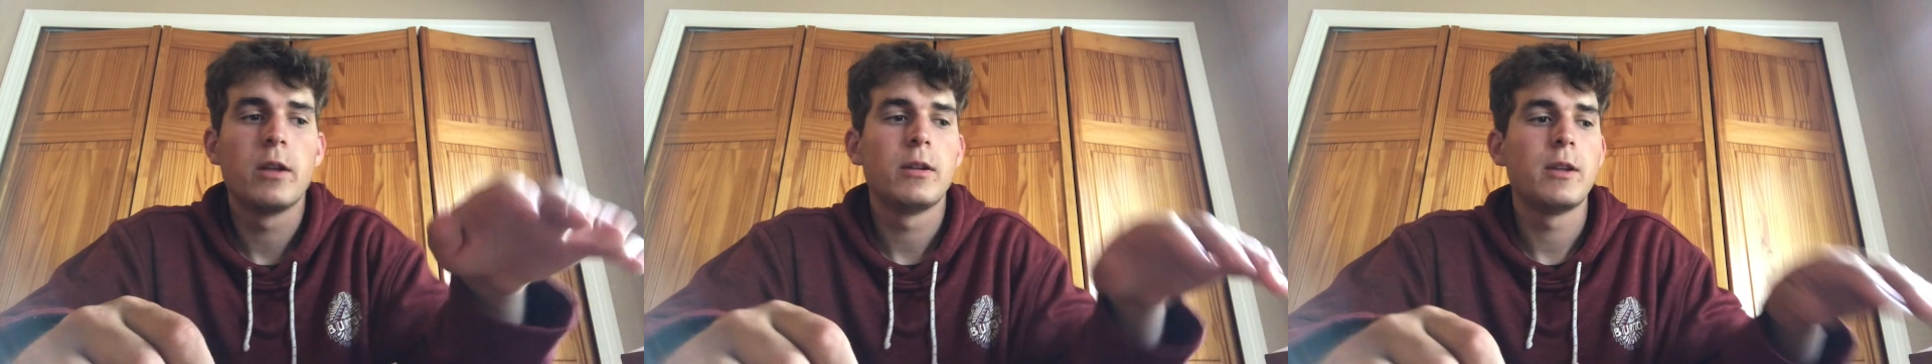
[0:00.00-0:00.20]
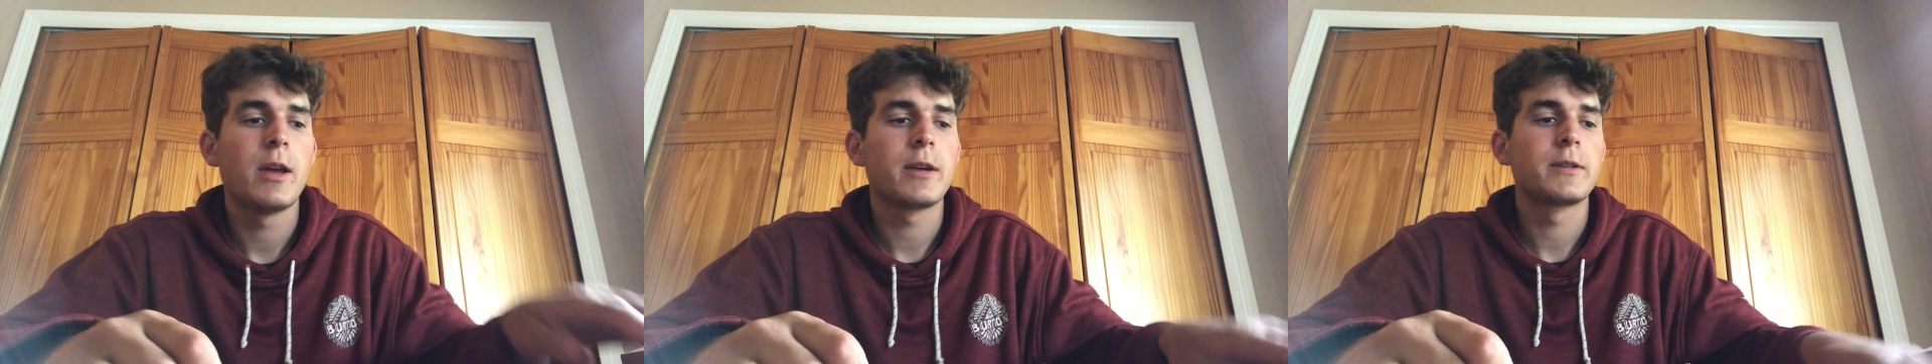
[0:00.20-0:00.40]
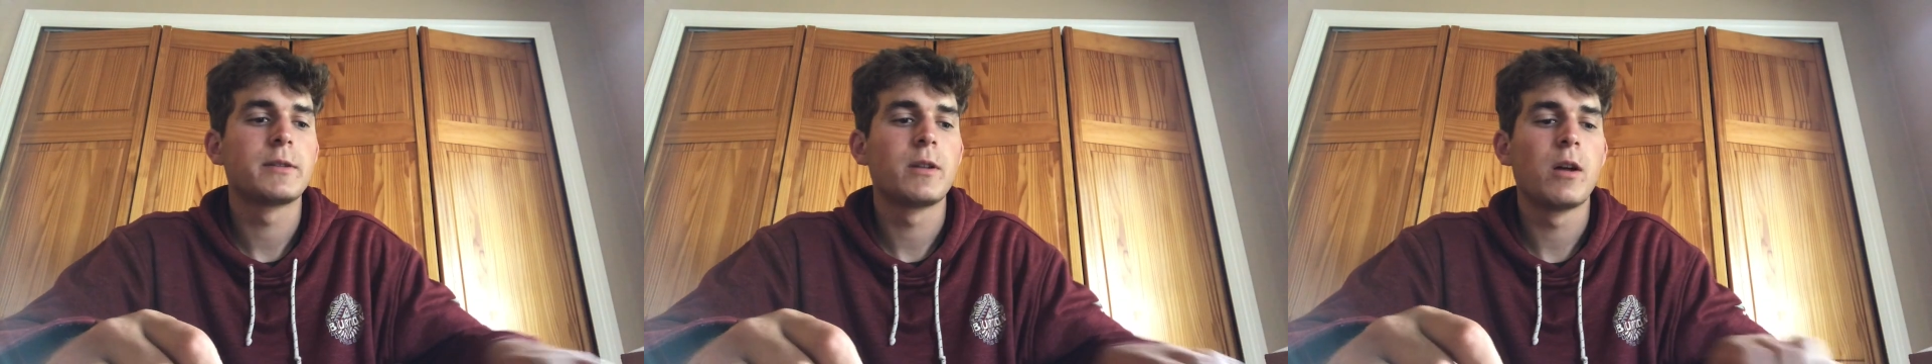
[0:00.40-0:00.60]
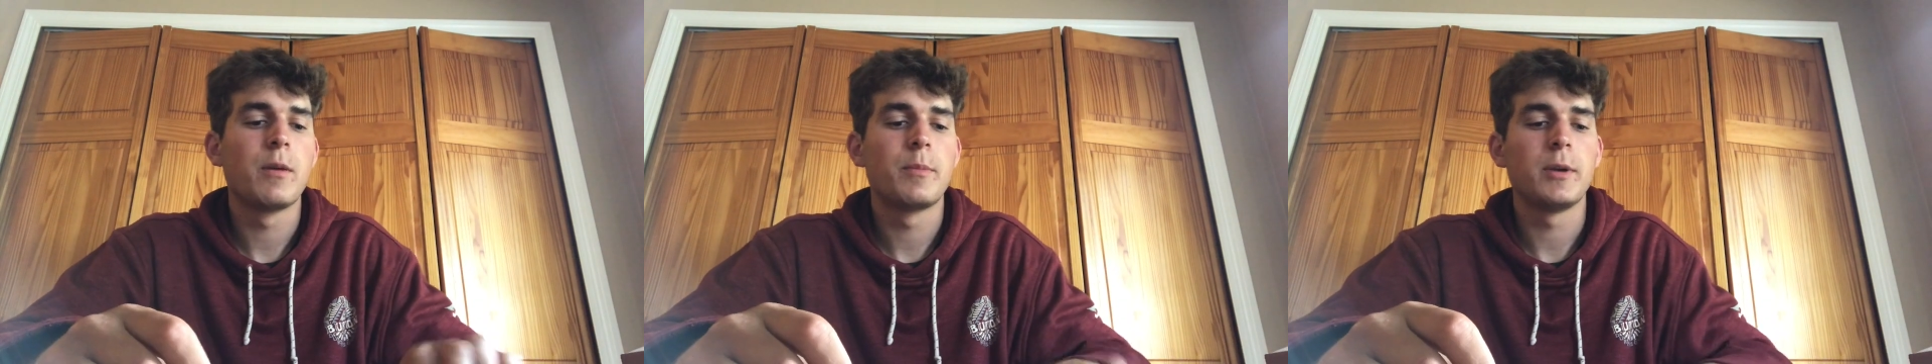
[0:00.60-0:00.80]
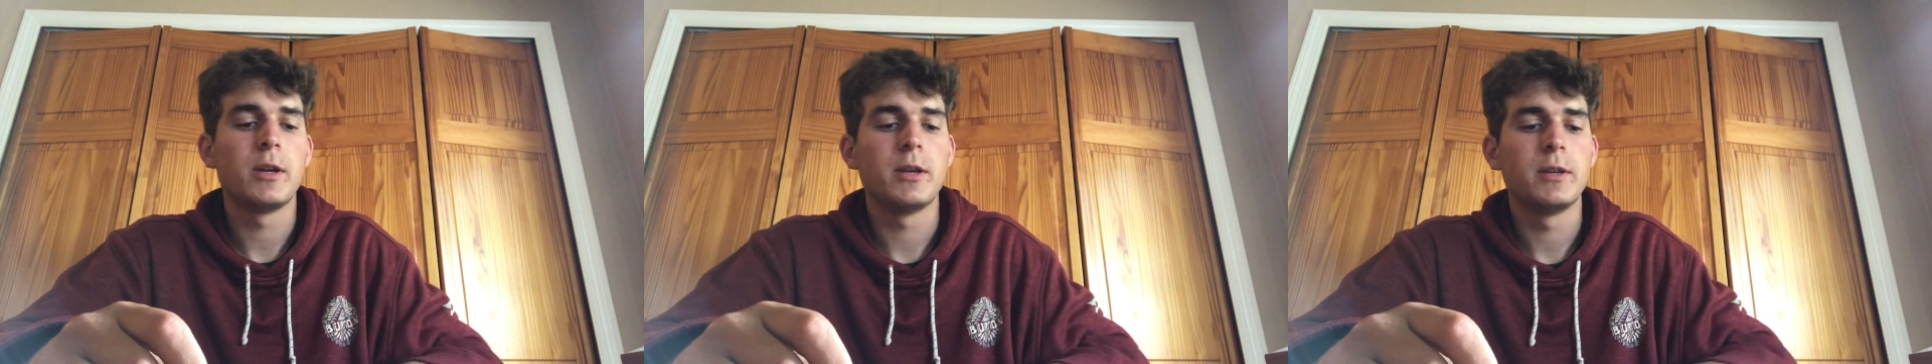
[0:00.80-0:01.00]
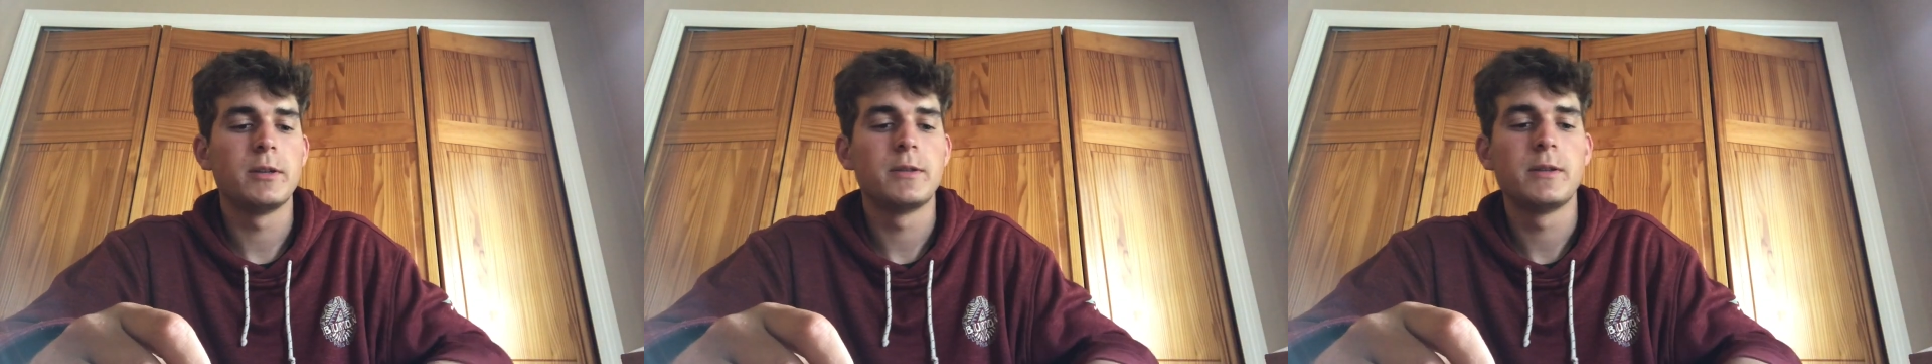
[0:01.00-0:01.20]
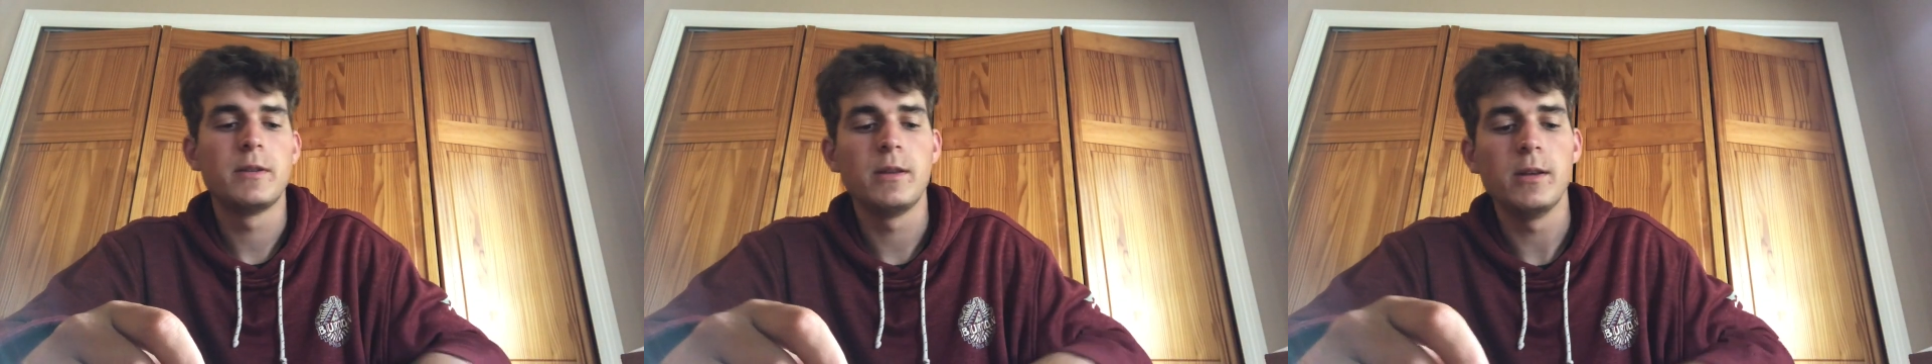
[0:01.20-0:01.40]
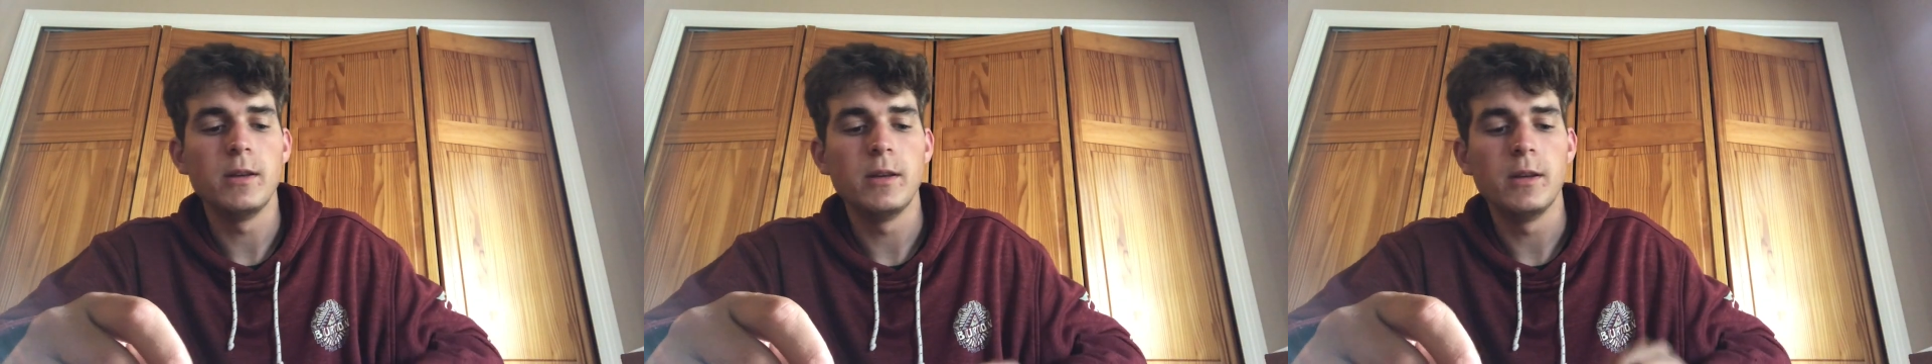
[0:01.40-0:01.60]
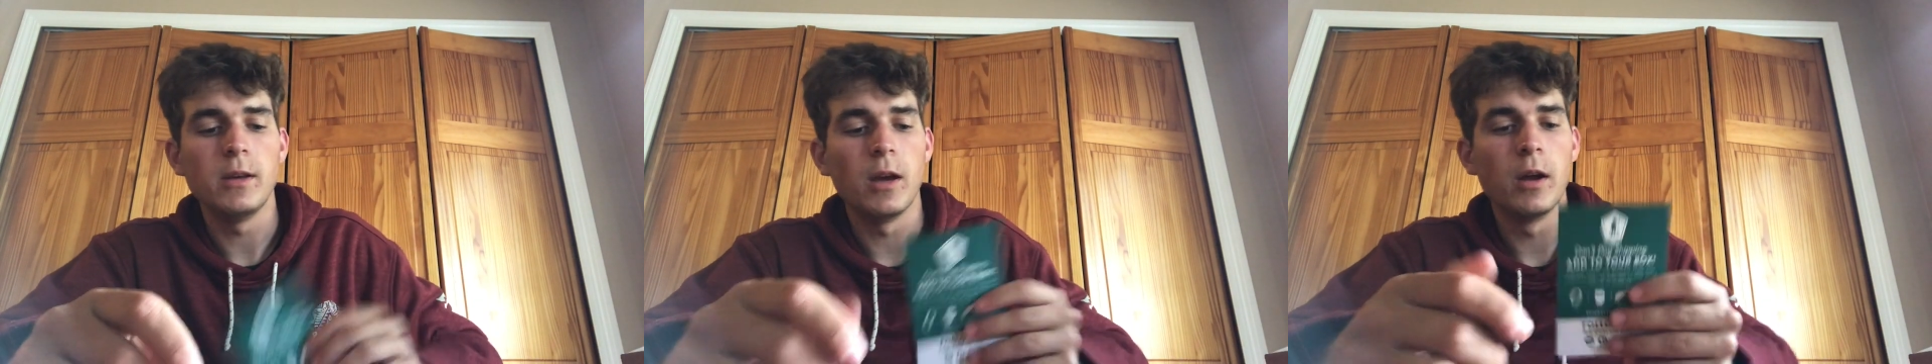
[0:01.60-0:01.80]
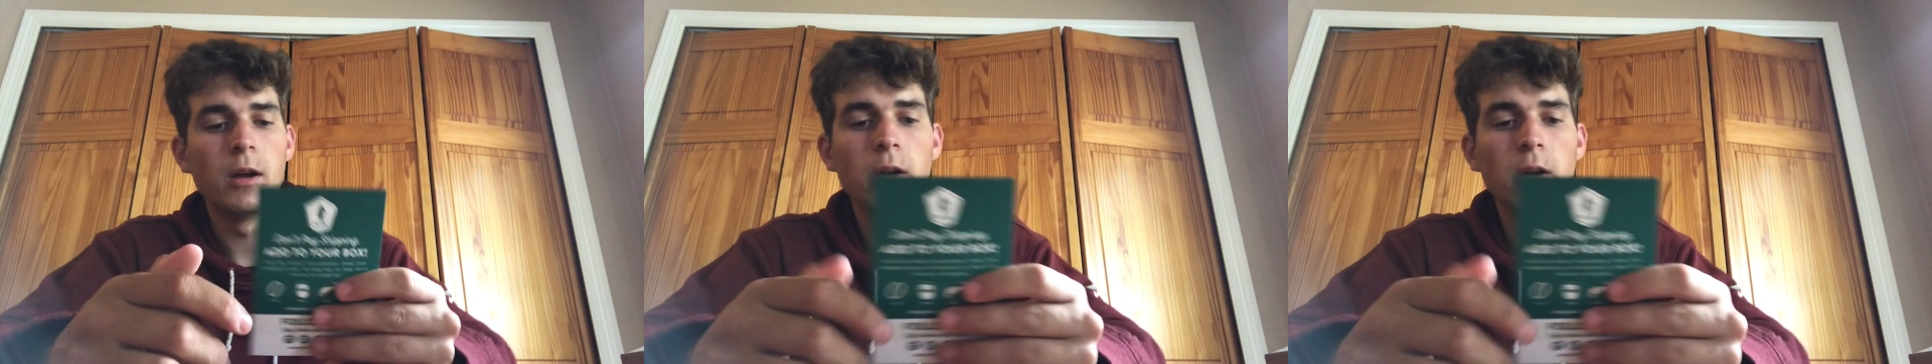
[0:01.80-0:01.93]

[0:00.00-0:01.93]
next up is the,